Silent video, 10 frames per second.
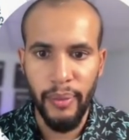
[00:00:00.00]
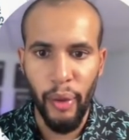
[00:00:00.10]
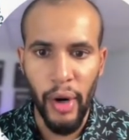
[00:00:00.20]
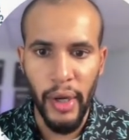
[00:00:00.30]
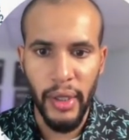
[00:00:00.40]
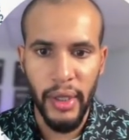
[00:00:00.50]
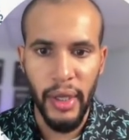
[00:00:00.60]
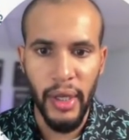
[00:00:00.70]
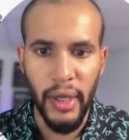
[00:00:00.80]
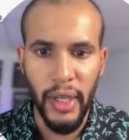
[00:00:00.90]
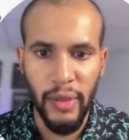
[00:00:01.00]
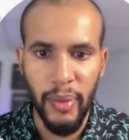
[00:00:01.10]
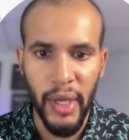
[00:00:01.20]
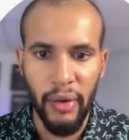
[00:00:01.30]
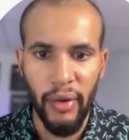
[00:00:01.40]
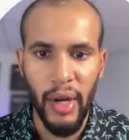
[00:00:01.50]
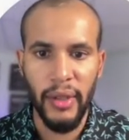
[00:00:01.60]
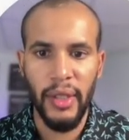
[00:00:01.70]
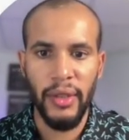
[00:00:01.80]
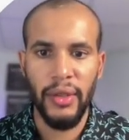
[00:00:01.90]
park here, nice
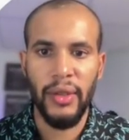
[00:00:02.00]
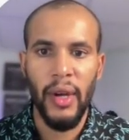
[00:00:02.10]
playground. And